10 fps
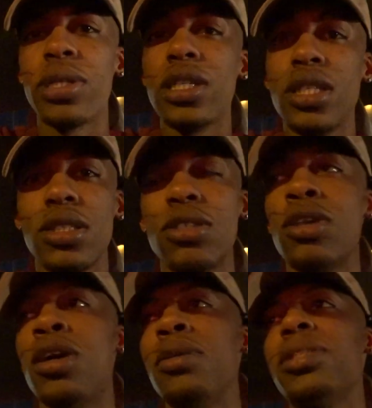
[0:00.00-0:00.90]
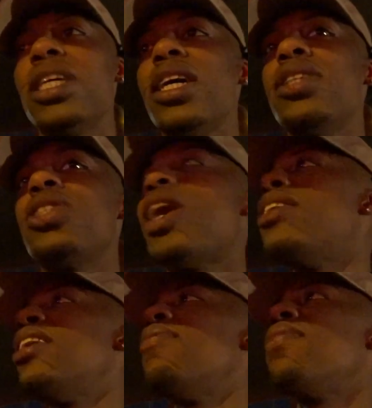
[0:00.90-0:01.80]
really you know what i'm saying so i
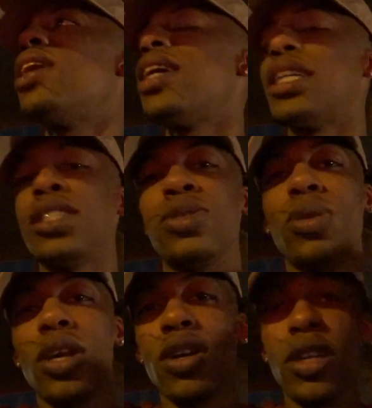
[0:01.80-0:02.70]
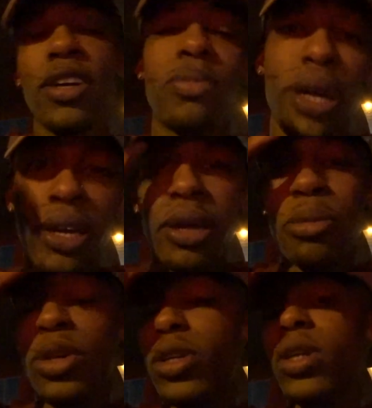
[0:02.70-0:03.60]
didn't vlog i just went on and left my
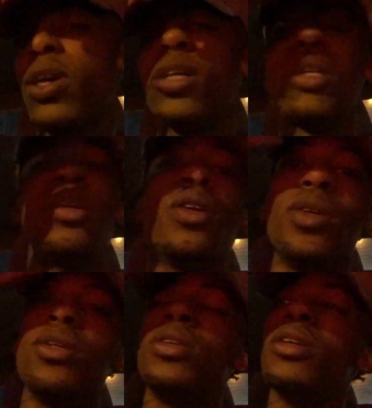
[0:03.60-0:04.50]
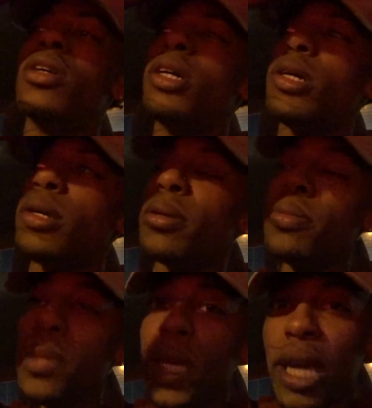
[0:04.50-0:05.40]
camera in the car
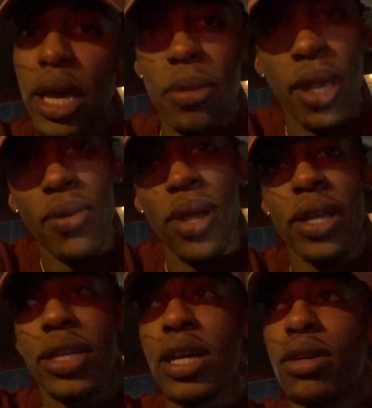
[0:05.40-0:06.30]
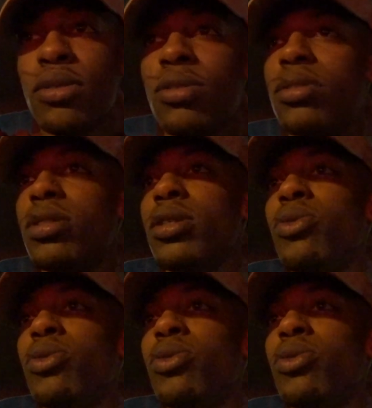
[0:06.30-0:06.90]
um, but yeah man right now uh,